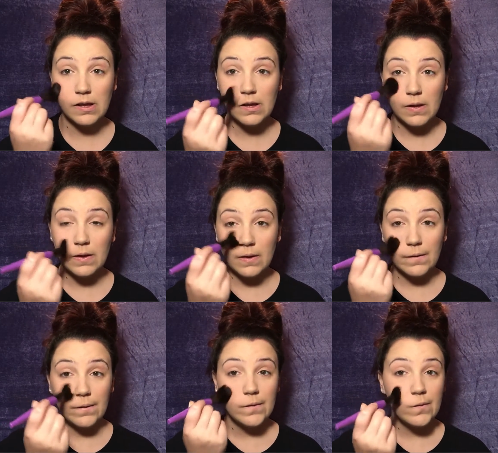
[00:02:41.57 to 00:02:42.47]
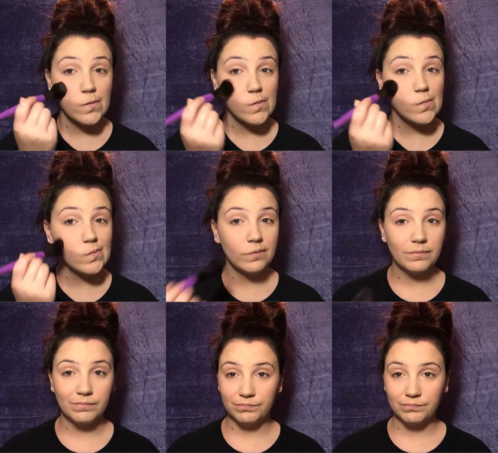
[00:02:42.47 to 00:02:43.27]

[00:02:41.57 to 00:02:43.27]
Nothing is said.